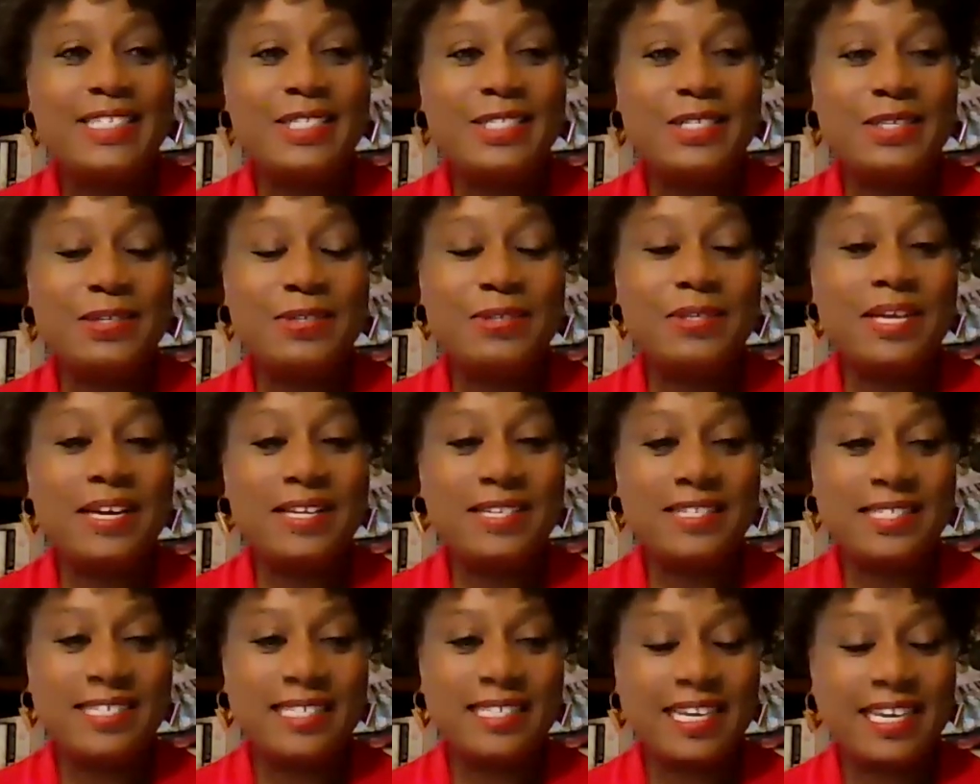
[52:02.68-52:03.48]
Let's
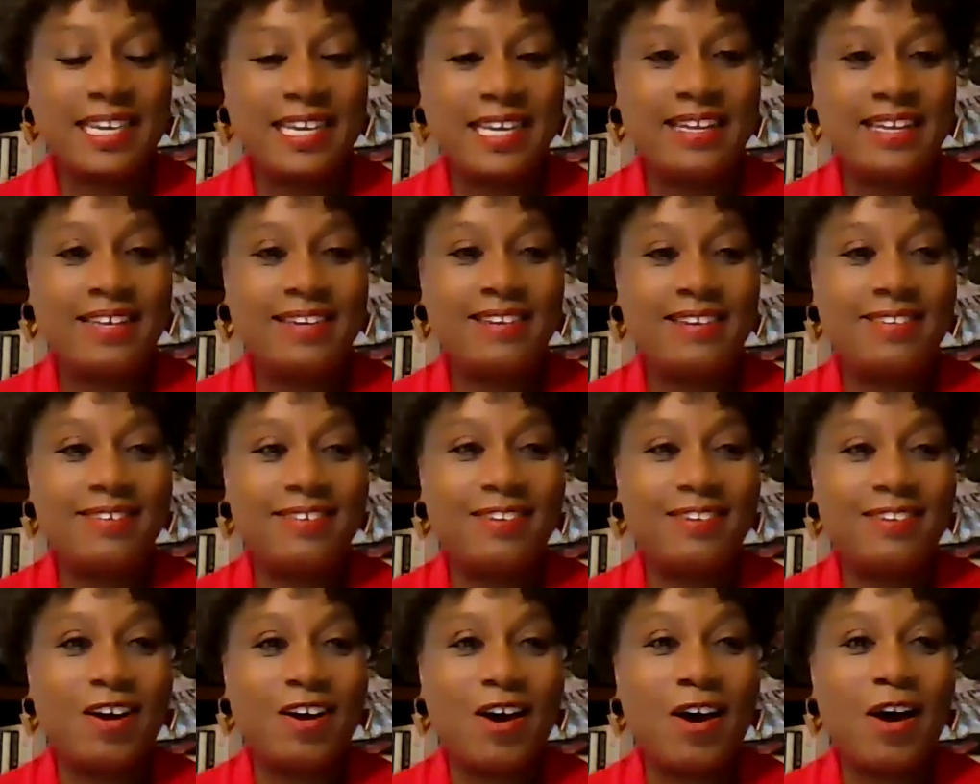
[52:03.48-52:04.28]
do lunch
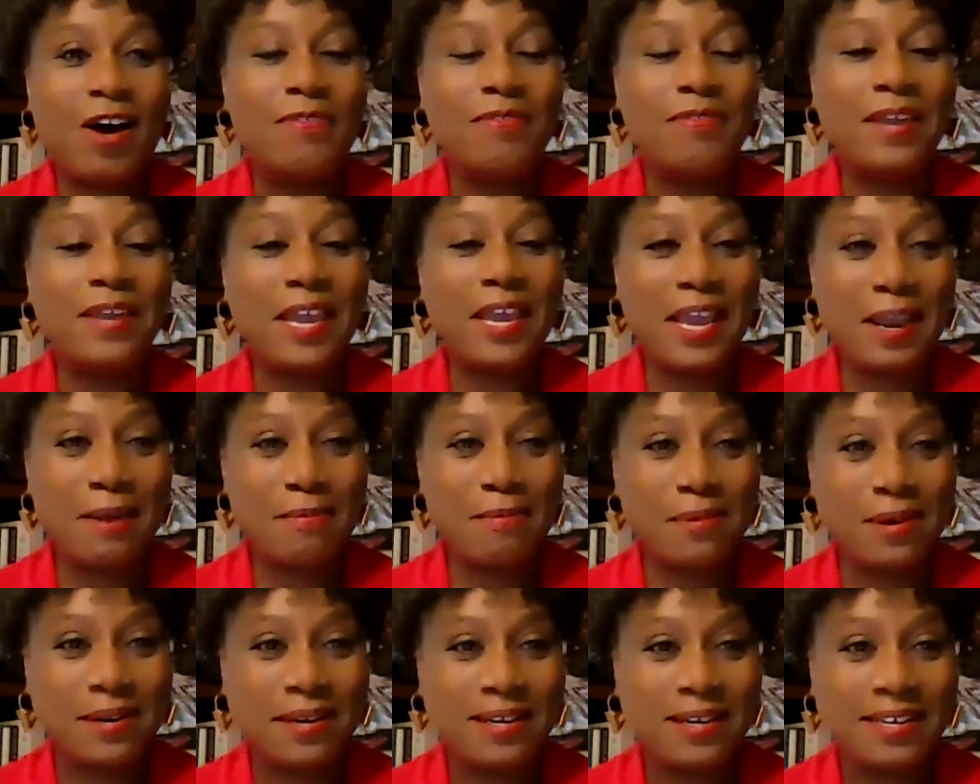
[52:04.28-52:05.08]
again off
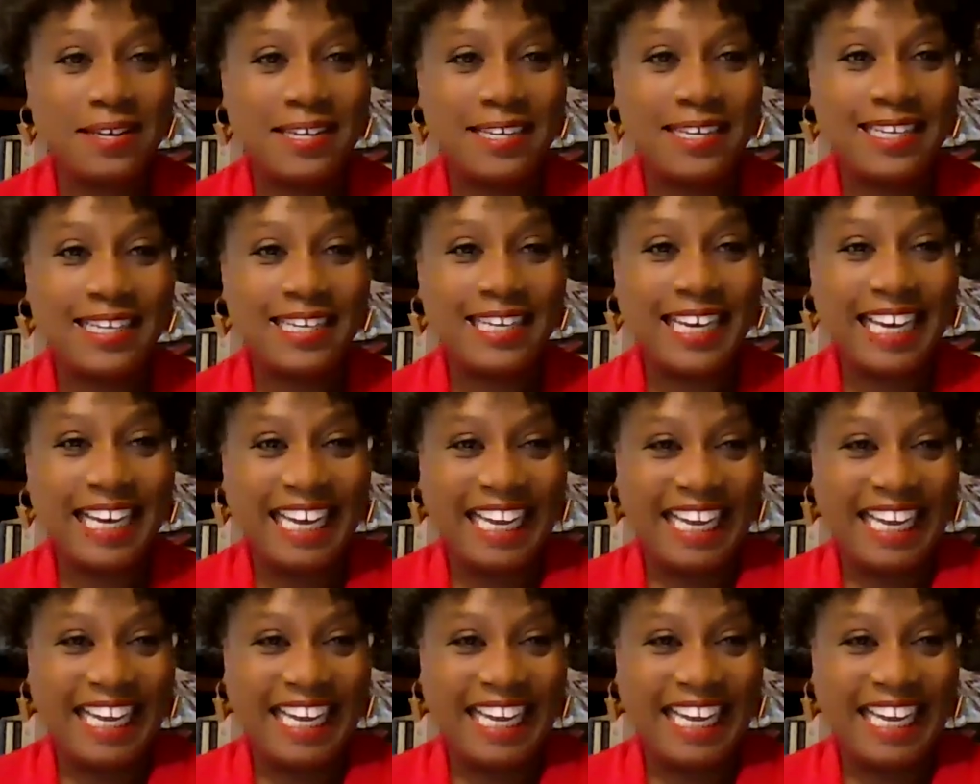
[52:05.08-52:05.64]
camera.